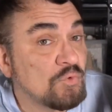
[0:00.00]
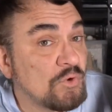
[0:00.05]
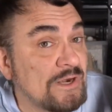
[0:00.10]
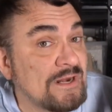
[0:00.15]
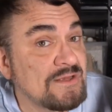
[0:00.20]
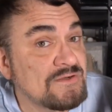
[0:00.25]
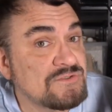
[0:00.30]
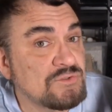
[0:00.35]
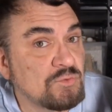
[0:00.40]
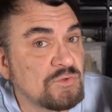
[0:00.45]

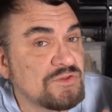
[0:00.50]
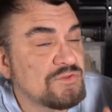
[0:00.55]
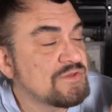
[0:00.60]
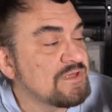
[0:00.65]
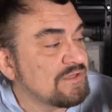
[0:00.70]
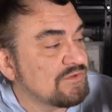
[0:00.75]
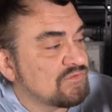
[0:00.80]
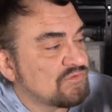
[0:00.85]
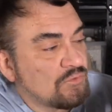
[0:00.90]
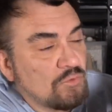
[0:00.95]
What I do with
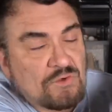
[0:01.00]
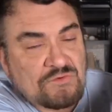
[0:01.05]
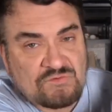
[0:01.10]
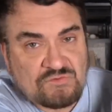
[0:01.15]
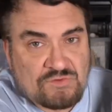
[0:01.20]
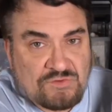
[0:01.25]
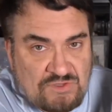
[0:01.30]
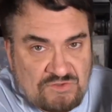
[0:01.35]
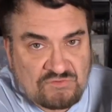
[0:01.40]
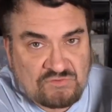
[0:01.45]
these
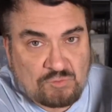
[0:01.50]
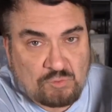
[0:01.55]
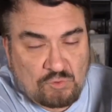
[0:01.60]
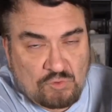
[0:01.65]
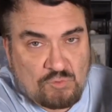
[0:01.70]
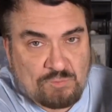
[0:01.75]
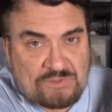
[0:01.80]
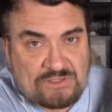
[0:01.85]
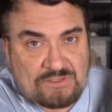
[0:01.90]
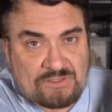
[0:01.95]
sorts, this
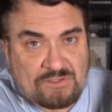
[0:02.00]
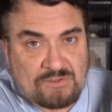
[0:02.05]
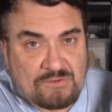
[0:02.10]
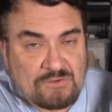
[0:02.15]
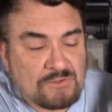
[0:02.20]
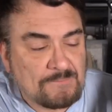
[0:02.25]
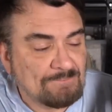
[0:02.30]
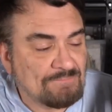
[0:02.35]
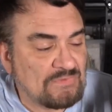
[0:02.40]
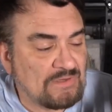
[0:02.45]
grouping
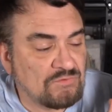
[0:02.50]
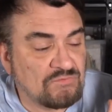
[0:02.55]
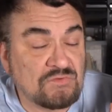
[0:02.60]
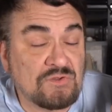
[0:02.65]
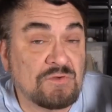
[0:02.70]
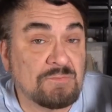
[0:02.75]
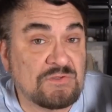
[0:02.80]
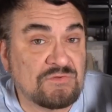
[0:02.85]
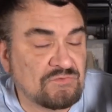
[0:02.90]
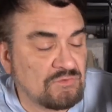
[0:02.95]
here, is
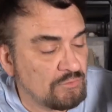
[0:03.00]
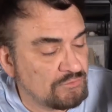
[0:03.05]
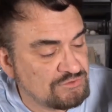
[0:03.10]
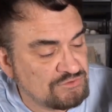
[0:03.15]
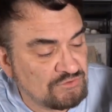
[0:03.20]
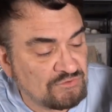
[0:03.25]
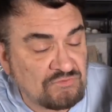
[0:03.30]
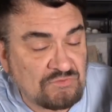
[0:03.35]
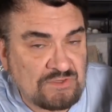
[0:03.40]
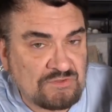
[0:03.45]
going to be sold
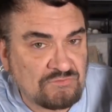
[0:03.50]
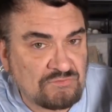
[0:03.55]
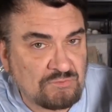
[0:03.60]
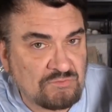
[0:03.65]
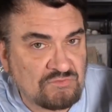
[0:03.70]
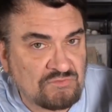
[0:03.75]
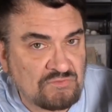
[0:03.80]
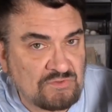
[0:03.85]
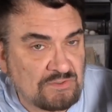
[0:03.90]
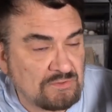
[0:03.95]
just as
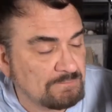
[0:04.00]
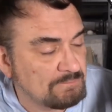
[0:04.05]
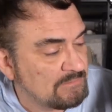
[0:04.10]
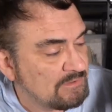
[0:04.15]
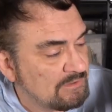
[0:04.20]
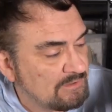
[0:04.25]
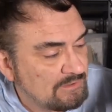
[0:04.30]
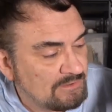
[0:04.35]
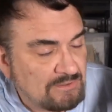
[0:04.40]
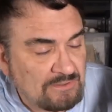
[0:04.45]
you see it,
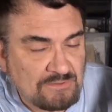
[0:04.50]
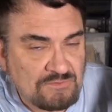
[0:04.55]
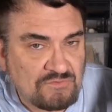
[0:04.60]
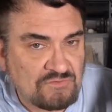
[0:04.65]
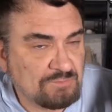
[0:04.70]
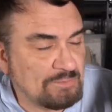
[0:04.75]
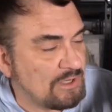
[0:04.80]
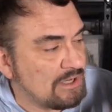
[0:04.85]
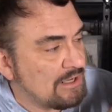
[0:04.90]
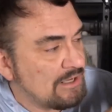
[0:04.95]
in
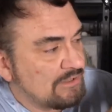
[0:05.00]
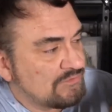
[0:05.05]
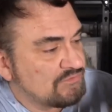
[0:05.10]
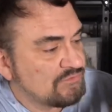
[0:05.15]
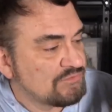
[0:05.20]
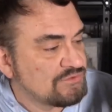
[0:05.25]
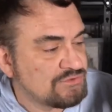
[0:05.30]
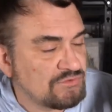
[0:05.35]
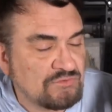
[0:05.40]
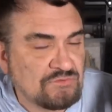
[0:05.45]
this
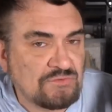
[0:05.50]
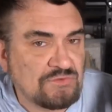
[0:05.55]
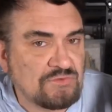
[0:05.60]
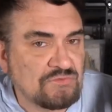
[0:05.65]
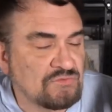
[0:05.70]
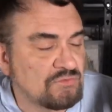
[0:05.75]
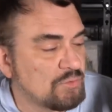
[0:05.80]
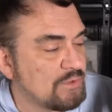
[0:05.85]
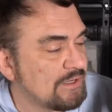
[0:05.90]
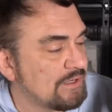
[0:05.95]
box, just
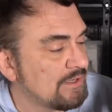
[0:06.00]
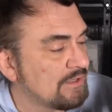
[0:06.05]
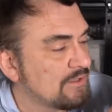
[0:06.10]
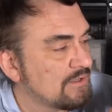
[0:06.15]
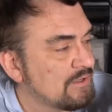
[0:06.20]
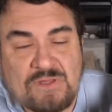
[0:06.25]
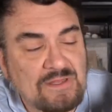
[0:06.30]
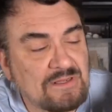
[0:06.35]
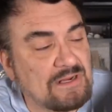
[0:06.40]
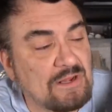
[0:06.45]
this way,
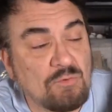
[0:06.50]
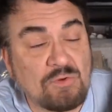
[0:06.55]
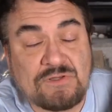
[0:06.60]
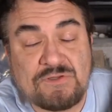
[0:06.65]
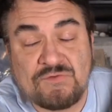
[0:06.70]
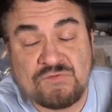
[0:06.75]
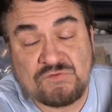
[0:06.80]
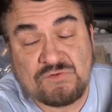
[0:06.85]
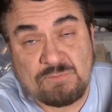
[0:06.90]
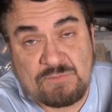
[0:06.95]
and I will
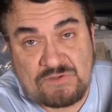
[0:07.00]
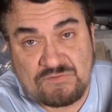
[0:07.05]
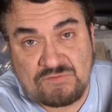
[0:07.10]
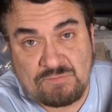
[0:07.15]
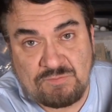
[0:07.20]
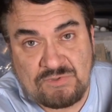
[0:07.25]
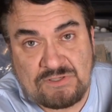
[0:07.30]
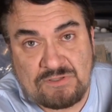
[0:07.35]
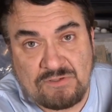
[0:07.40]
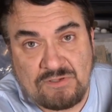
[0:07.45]
list them as
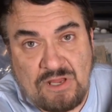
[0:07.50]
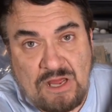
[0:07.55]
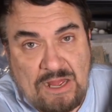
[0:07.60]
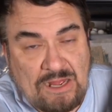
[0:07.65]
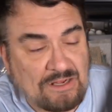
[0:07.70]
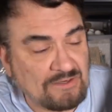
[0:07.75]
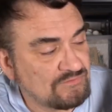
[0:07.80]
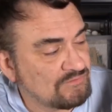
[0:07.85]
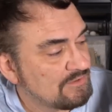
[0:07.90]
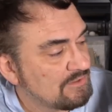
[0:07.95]
a big
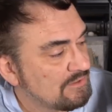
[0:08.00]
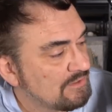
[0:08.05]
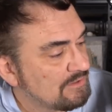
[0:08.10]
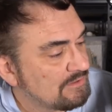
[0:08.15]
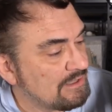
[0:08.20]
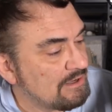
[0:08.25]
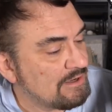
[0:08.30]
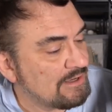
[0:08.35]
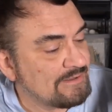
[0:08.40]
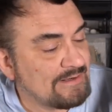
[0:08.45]
lot.
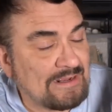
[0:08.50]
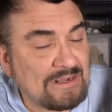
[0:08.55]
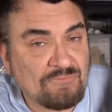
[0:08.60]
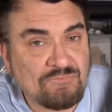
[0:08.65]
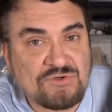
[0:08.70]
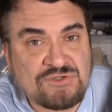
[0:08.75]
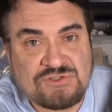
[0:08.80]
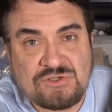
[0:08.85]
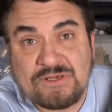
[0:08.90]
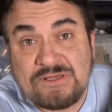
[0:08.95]
Now, on
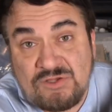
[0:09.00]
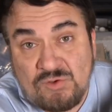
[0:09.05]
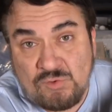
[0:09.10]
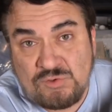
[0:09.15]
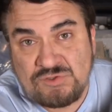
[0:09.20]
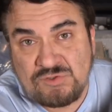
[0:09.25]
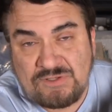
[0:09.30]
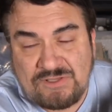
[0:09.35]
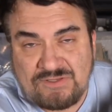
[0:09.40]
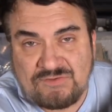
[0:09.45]
average, I
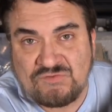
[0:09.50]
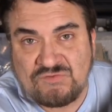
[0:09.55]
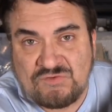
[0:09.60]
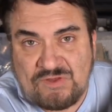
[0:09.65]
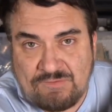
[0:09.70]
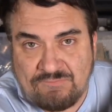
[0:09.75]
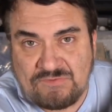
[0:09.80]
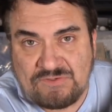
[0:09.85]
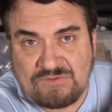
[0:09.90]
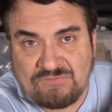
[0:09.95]
usually get
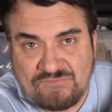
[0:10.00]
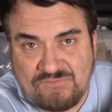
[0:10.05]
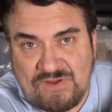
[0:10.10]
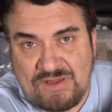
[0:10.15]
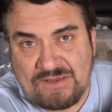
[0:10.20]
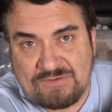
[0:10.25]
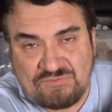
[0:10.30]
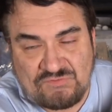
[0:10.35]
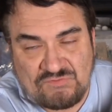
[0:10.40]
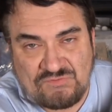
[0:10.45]

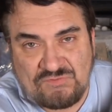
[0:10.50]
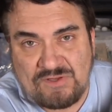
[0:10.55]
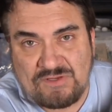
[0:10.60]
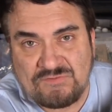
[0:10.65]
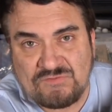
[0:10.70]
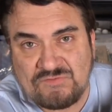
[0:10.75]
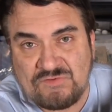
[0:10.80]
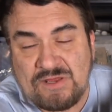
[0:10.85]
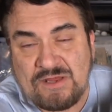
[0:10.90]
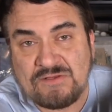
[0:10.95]
75
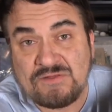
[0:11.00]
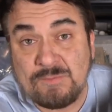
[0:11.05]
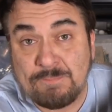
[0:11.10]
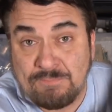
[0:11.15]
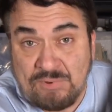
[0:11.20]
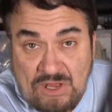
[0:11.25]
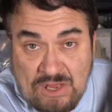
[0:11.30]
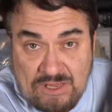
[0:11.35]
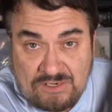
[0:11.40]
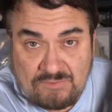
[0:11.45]
cents at the
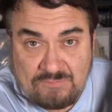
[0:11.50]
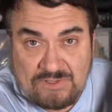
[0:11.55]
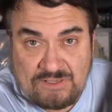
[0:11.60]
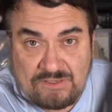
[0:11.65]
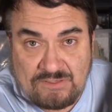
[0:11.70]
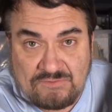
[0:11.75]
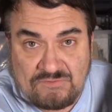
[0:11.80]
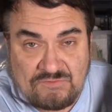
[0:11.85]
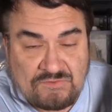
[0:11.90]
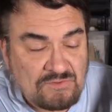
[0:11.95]
bottom
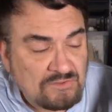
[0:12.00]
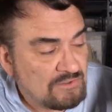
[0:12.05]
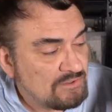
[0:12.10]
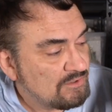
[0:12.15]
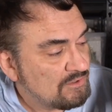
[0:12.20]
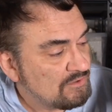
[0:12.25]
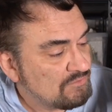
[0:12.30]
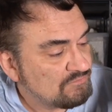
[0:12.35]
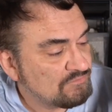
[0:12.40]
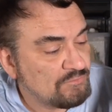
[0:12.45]
end
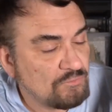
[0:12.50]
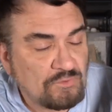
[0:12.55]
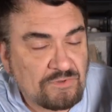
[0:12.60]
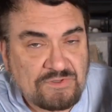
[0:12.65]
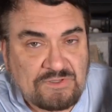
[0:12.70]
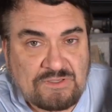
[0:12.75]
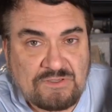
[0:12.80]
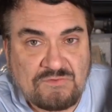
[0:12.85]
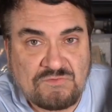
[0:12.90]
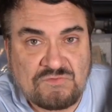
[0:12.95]

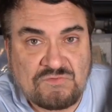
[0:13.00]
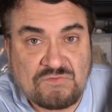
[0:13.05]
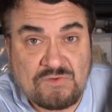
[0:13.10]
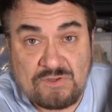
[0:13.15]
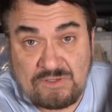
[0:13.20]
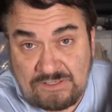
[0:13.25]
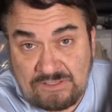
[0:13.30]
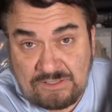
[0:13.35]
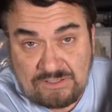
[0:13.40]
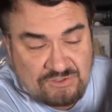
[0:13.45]
for
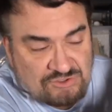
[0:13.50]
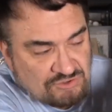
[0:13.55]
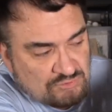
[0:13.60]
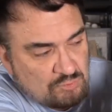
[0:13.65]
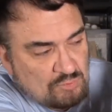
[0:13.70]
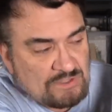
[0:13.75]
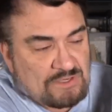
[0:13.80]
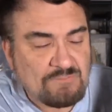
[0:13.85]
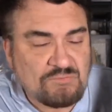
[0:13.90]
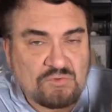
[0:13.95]
these
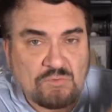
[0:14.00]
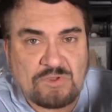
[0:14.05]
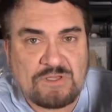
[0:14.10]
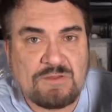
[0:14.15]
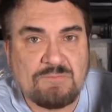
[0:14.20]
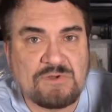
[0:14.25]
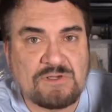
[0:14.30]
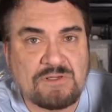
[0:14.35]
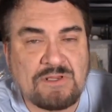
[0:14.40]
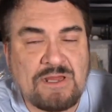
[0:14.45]
each when I'm
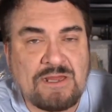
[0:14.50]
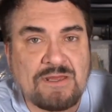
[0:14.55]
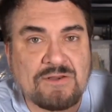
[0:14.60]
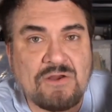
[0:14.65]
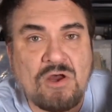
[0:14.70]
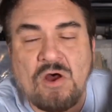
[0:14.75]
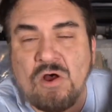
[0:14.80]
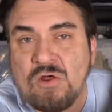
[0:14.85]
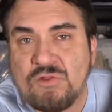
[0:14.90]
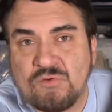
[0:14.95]
doing them in a
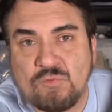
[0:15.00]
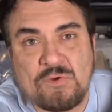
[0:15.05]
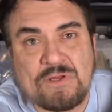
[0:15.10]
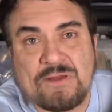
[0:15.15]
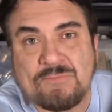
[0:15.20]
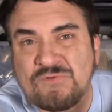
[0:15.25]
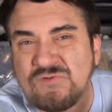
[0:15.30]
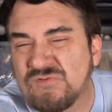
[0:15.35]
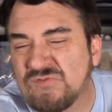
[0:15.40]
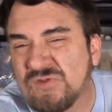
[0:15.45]
lot, all the
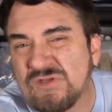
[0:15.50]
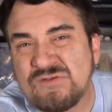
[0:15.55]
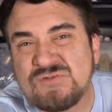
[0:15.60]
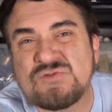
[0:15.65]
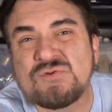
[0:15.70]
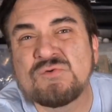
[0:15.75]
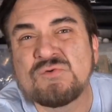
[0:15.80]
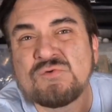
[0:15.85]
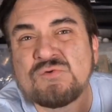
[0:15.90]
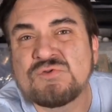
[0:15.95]
way up to, say,
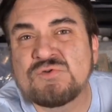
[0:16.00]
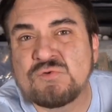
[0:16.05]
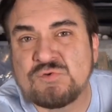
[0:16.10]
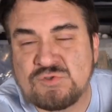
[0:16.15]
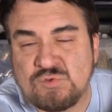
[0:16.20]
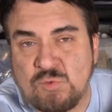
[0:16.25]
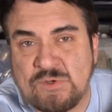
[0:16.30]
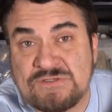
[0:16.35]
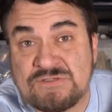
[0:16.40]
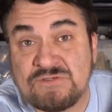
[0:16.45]

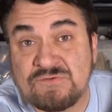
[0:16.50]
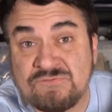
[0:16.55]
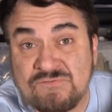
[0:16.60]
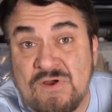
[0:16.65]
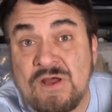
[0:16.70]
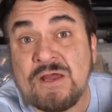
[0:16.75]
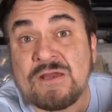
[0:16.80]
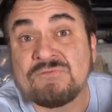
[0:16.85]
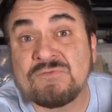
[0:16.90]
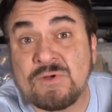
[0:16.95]

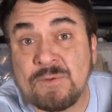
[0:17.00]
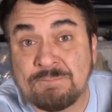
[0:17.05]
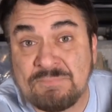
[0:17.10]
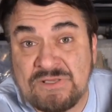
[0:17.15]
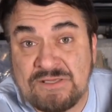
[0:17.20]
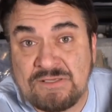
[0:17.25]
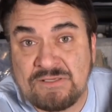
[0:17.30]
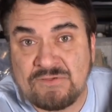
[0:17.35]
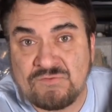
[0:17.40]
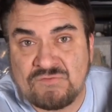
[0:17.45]
$2.25 a
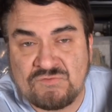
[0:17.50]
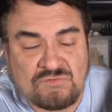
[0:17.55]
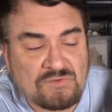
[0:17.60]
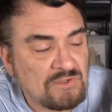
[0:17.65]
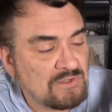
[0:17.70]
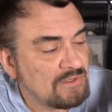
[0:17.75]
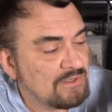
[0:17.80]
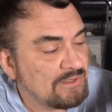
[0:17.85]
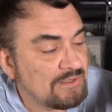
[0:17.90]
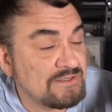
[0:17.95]
piece.
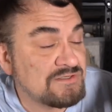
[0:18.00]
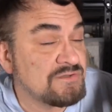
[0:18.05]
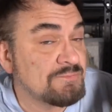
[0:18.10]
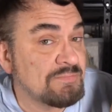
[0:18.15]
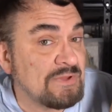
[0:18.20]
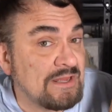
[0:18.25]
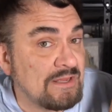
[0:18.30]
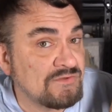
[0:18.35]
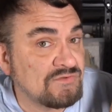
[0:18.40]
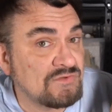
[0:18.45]
It
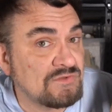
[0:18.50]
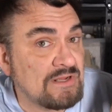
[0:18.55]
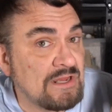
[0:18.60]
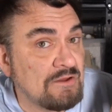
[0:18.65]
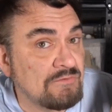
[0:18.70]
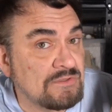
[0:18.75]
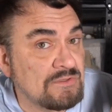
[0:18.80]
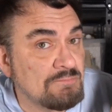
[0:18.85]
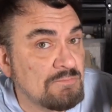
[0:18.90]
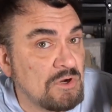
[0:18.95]
depends on
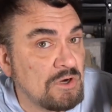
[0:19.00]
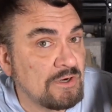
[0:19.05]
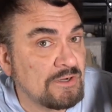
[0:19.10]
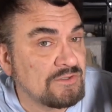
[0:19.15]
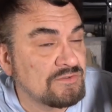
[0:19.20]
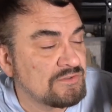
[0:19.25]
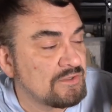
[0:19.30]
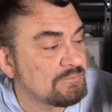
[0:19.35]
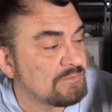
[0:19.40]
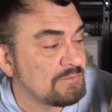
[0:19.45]
how you
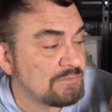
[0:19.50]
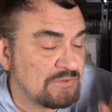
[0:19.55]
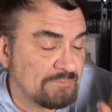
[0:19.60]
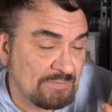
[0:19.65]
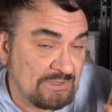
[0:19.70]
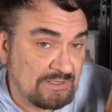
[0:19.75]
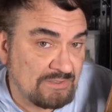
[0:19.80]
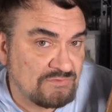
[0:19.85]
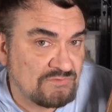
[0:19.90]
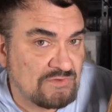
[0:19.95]
market them. It
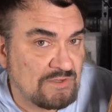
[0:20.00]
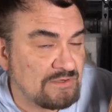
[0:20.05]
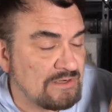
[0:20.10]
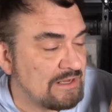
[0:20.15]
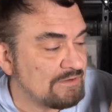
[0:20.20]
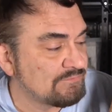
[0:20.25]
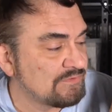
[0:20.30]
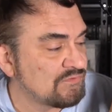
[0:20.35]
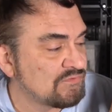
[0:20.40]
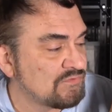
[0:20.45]
depends on,
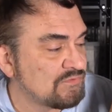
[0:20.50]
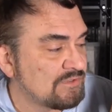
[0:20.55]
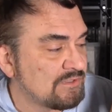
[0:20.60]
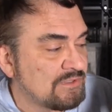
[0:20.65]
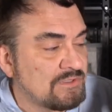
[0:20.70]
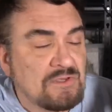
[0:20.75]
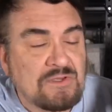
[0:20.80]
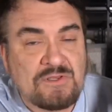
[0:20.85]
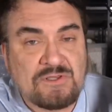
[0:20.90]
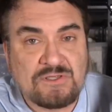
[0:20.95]

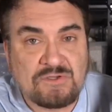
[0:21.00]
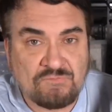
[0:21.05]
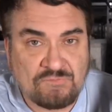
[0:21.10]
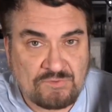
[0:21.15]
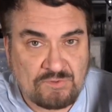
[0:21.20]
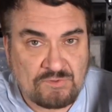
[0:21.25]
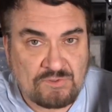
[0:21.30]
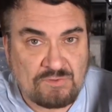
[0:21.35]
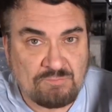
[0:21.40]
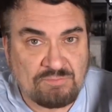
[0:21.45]
obviously,
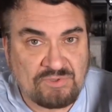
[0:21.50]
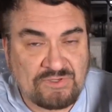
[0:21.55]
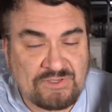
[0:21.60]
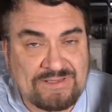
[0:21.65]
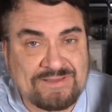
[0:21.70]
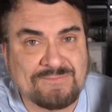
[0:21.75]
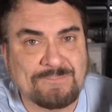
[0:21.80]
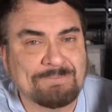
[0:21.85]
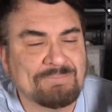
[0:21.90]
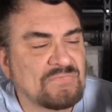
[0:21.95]
if they're
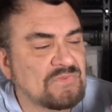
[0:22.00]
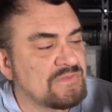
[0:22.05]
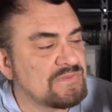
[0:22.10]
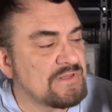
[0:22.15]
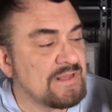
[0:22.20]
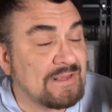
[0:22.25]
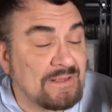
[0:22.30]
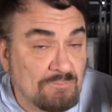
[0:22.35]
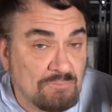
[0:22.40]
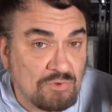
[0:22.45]
complete,
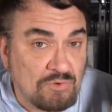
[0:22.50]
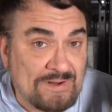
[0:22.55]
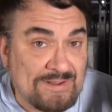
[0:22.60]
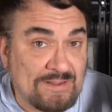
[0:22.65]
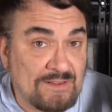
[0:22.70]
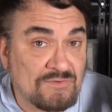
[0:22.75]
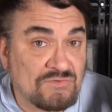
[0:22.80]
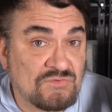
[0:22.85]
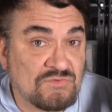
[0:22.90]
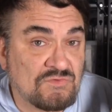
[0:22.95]
name
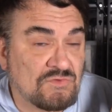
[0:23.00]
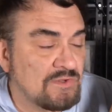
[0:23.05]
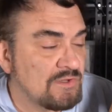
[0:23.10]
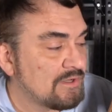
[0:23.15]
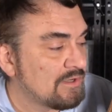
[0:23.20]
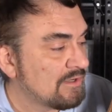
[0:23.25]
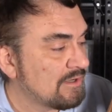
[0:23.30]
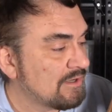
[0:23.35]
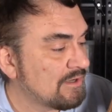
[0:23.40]
brands.